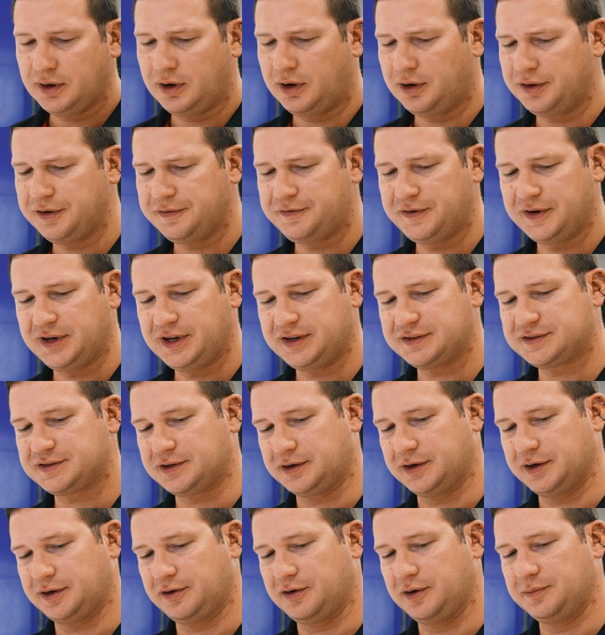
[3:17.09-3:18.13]
All the fittings
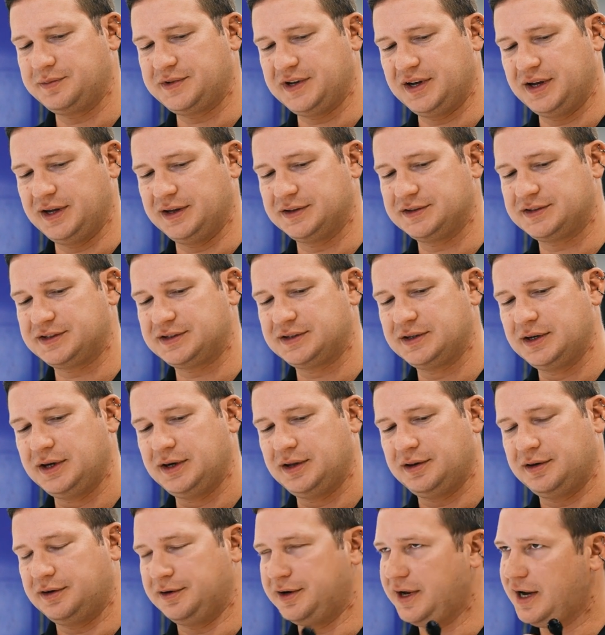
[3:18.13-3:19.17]
are crimped ends,
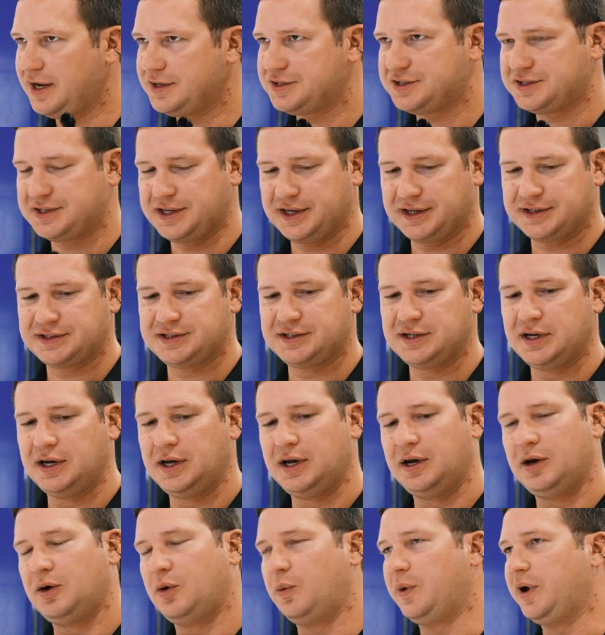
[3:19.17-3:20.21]
they're dash 6.
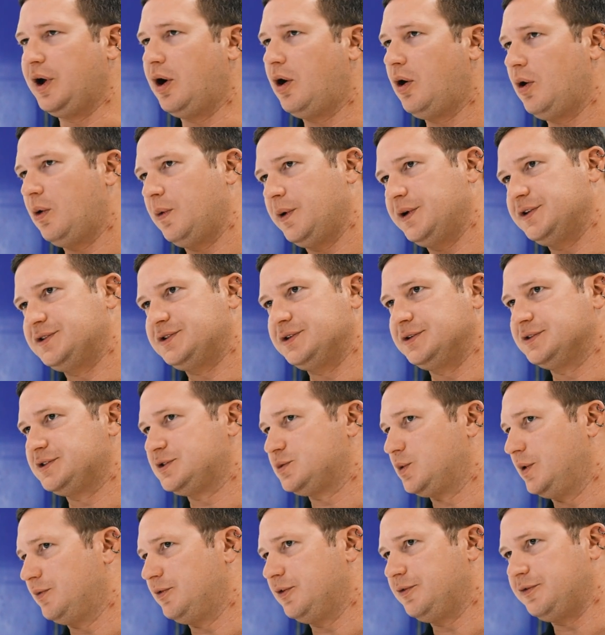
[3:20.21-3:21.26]
We always use
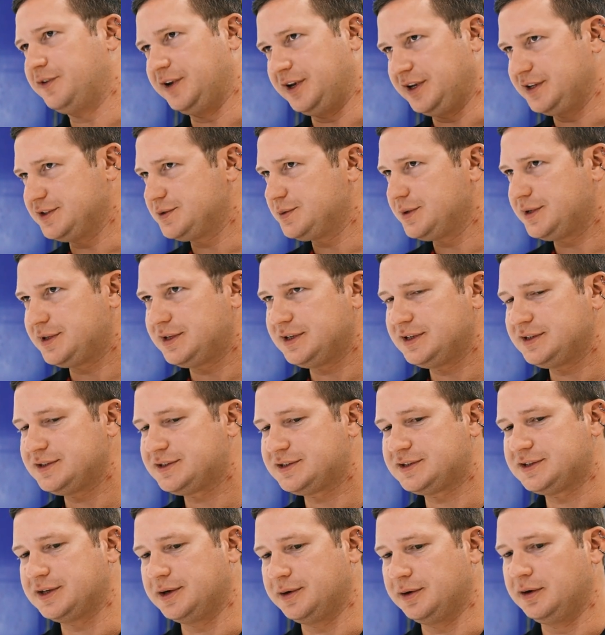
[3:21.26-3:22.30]
swivel fittings with
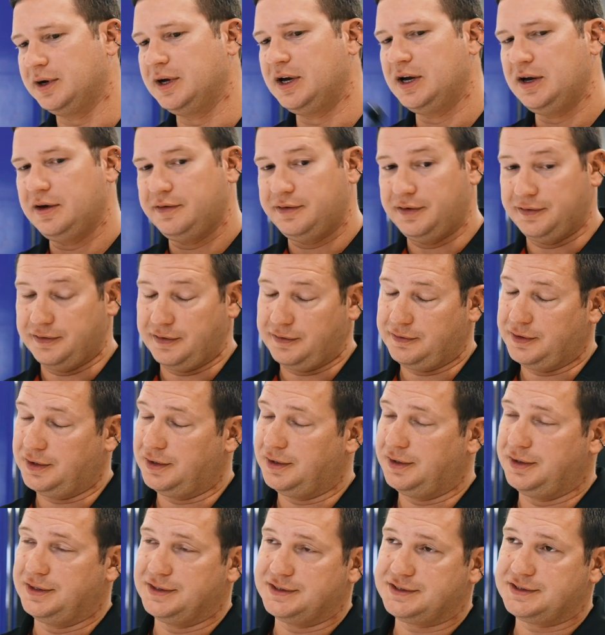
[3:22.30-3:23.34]
these. So if you've ever
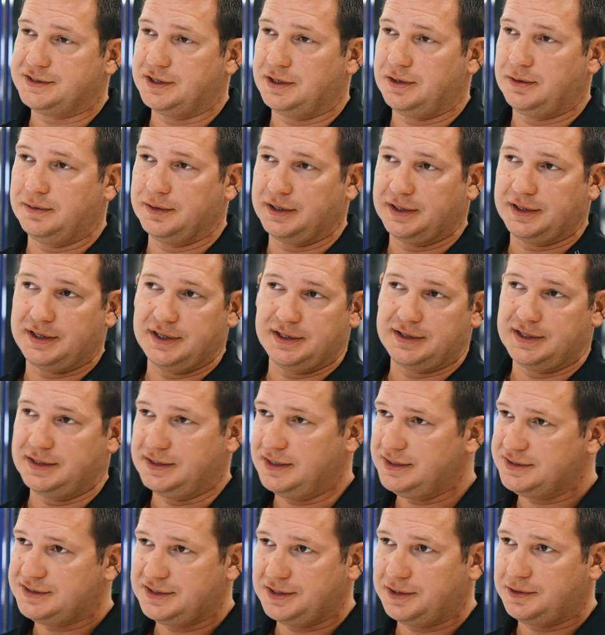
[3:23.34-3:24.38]
done an install with a kit
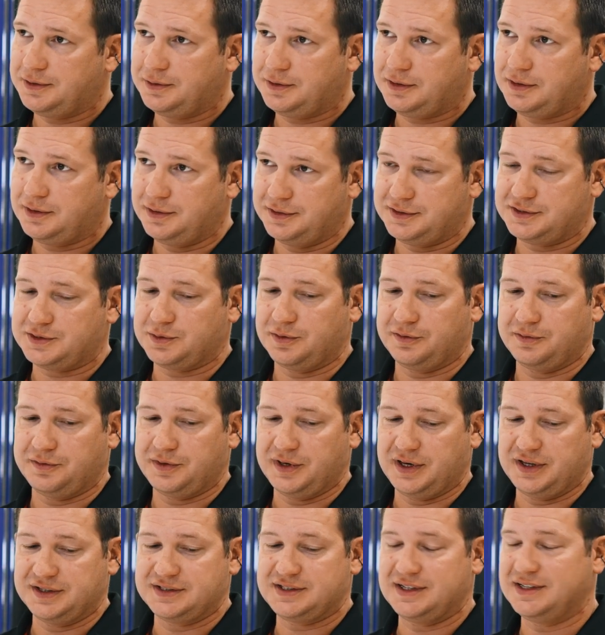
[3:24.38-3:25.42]
that doesn't include swivel
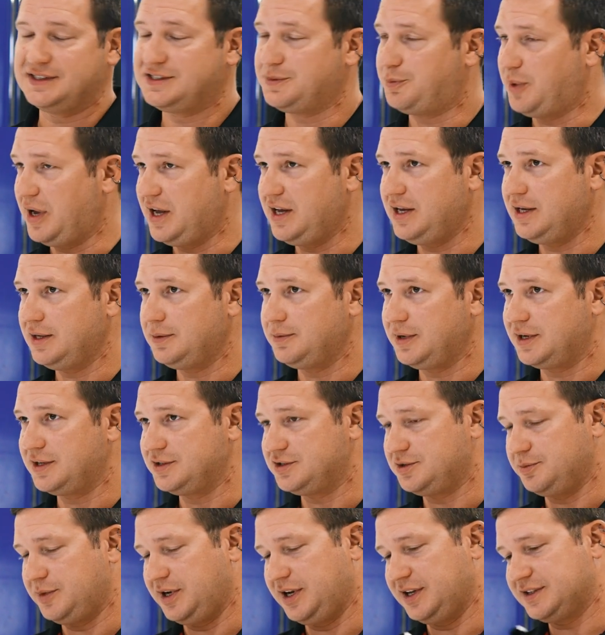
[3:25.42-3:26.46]
fittings, it's a pain
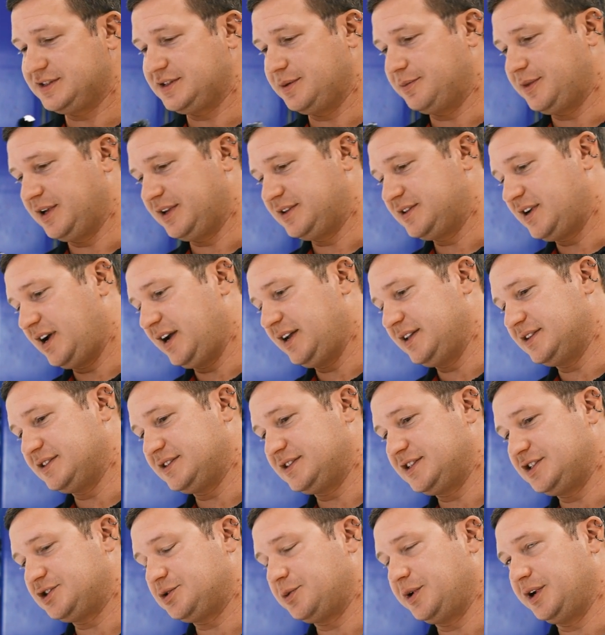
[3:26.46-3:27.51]
because you may get something tight
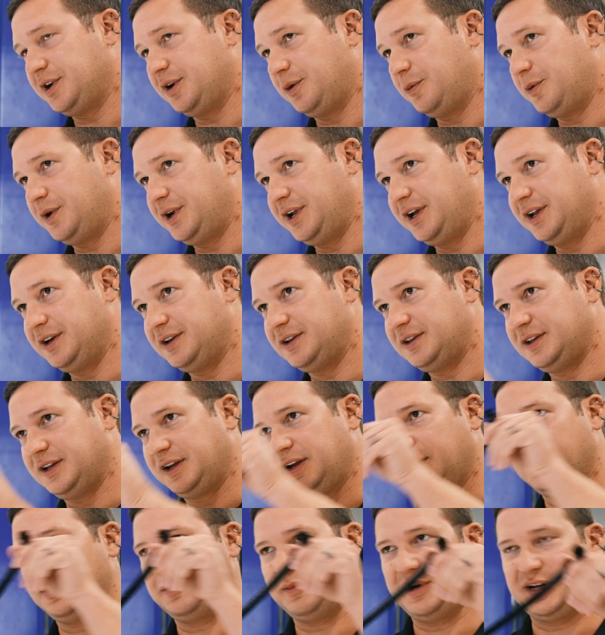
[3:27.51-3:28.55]
and situated on one end,
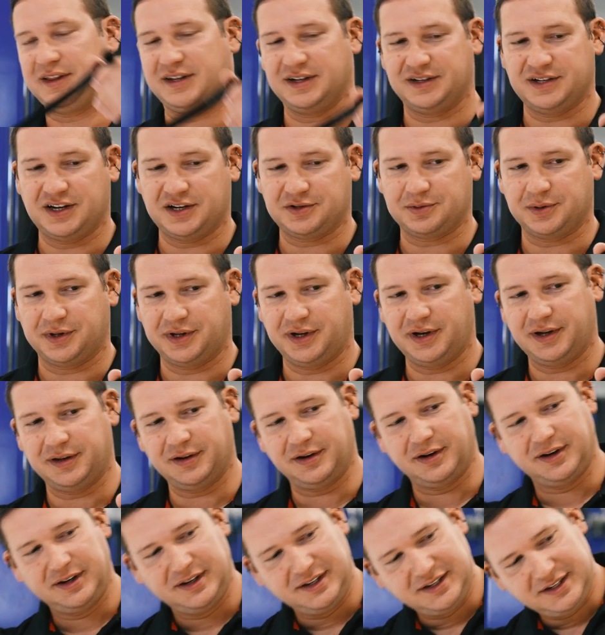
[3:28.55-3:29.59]
then go to make the attachment on the
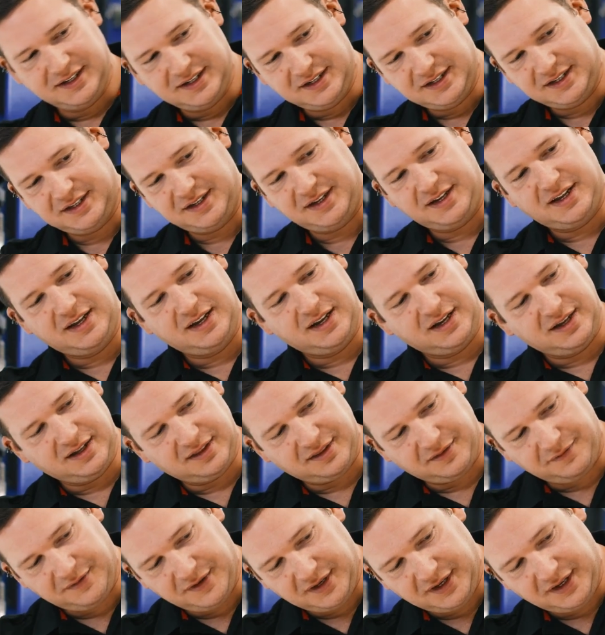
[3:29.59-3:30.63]
other, and you can't
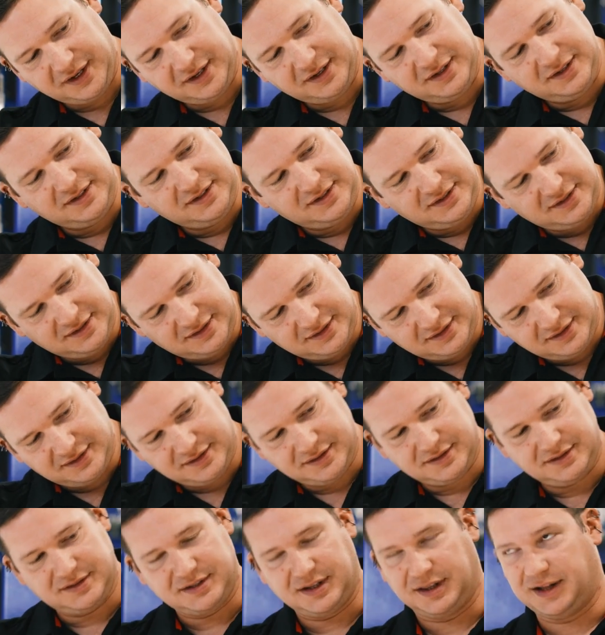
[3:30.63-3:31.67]
get the fitting
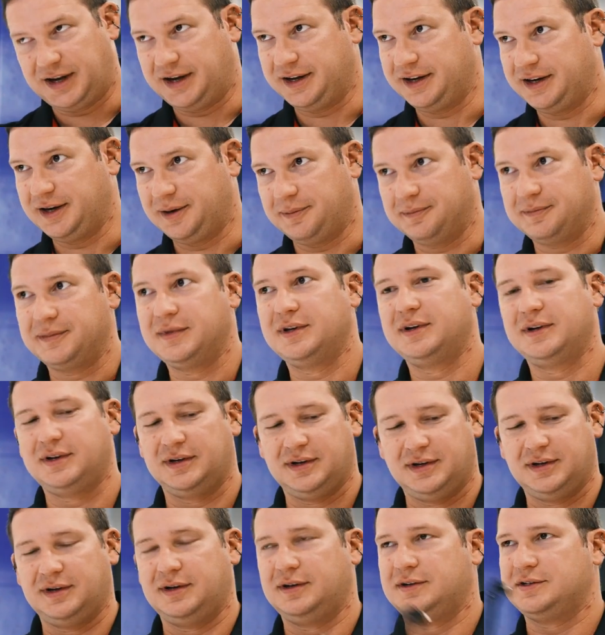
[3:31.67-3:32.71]
to line up.
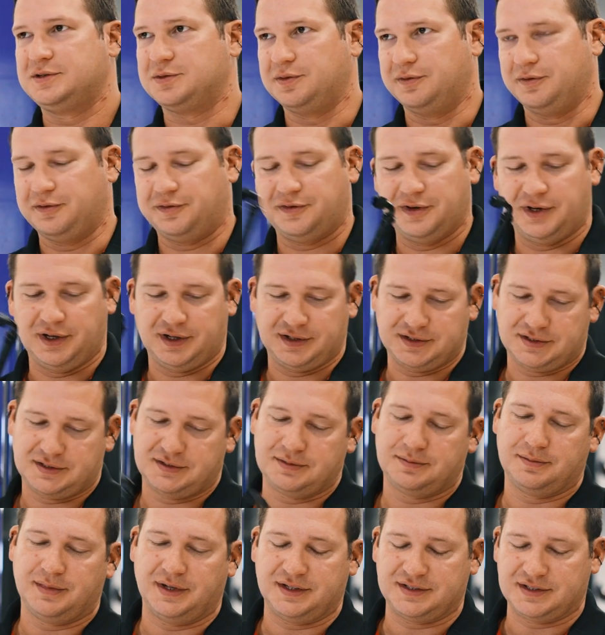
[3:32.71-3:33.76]
Swivel
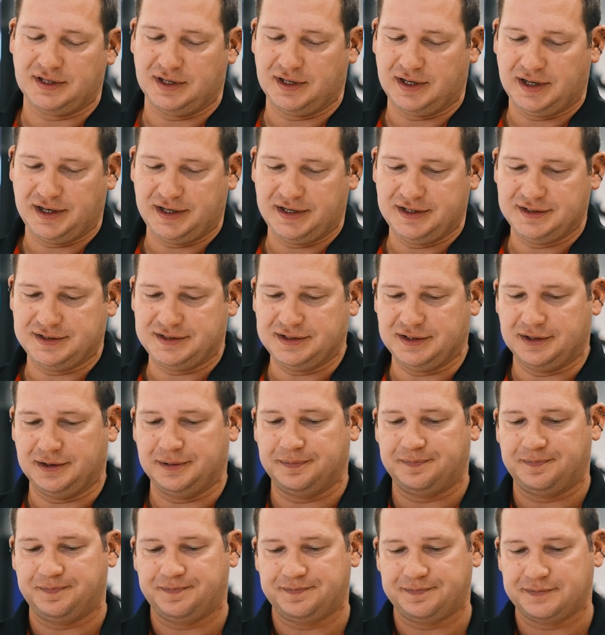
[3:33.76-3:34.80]
fittings makes it a lot
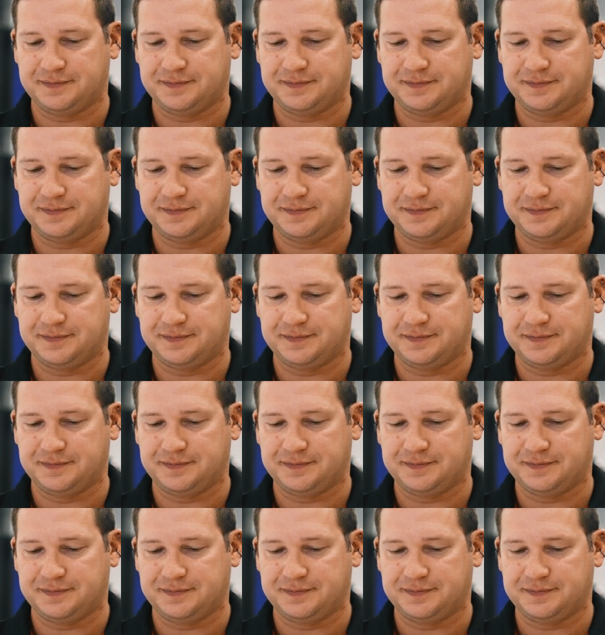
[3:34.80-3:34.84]
easier.